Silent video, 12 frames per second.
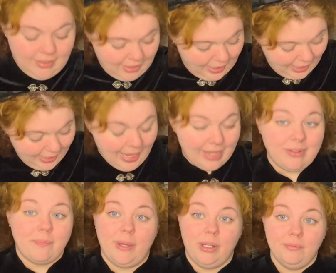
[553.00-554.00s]
I have a
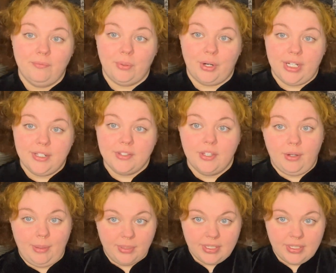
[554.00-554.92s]
belt for it. So I'm going